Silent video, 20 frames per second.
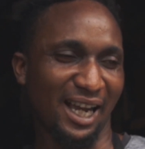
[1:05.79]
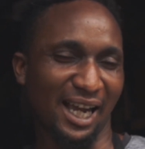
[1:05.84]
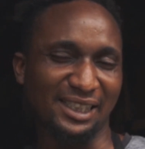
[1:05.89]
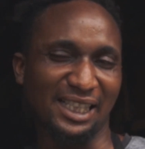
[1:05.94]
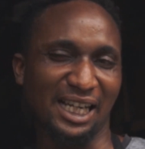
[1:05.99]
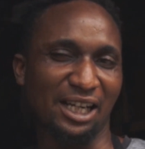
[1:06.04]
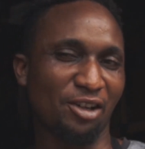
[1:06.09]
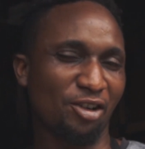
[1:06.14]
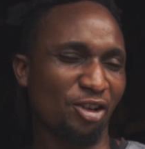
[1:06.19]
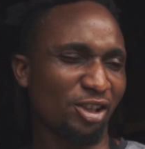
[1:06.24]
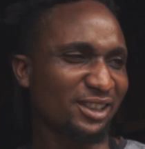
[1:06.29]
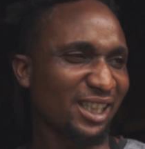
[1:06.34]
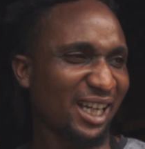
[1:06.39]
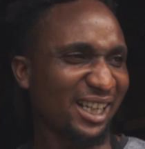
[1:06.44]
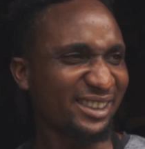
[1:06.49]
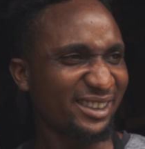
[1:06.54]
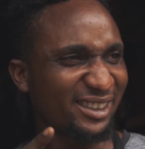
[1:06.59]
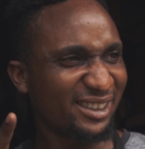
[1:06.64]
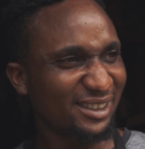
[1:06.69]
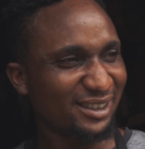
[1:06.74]
and I caught
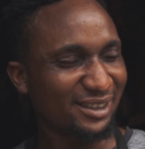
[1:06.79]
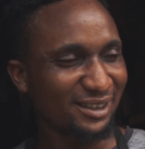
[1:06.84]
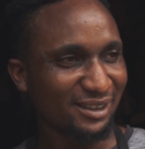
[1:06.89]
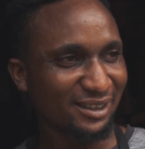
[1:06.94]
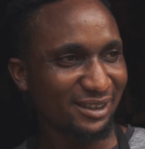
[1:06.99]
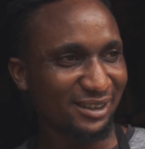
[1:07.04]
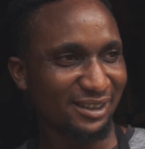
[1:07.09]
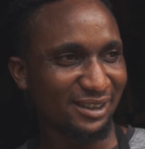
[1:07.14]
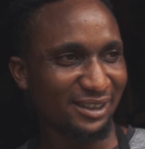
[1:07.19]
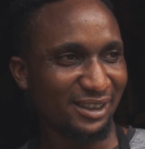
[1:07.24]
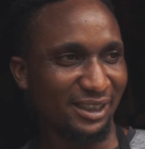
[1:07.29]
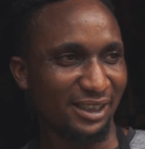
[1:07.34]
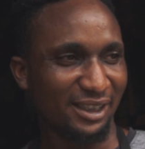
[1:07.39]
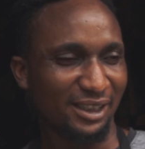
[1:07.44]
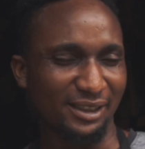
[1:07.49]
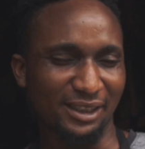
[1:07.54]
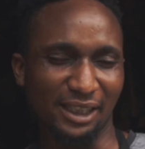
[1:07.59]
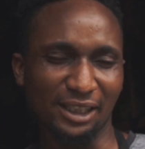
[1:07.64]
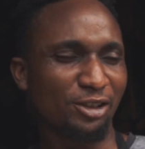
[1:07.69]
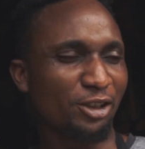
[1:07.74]
her cheating,
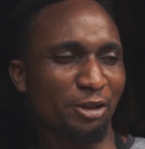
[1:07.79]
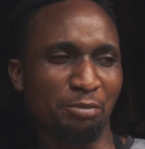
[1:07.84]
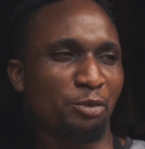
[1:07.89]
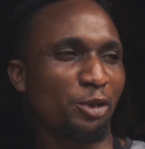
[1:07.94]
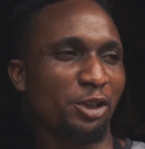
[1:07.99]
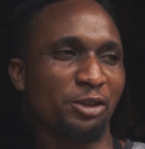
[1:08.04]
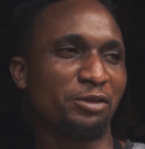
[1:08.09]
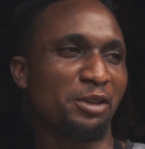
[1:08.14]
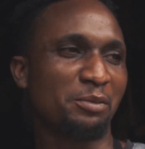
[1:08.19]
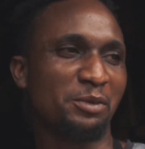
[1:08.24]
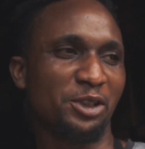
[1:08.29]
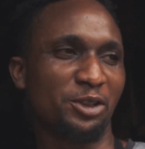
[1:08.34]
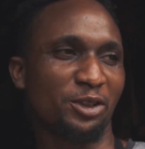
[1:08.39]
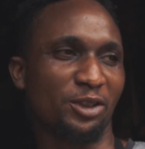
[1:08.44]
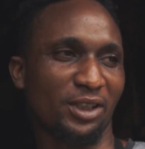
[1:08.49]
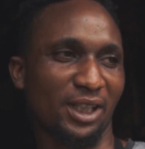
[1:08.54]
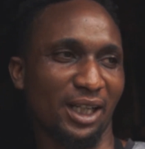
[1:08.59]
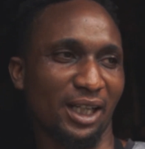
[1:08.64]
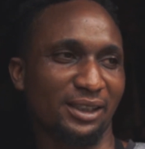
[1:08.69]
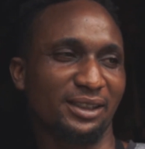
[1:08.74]
there's no point for me to
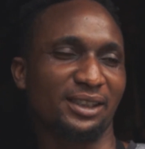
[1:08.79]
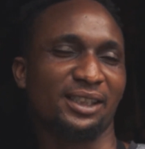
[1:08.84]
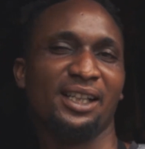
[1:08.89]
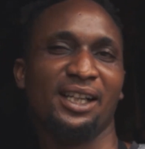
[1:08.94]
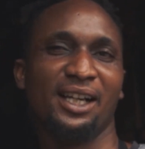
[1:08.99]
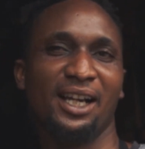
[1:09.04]
react.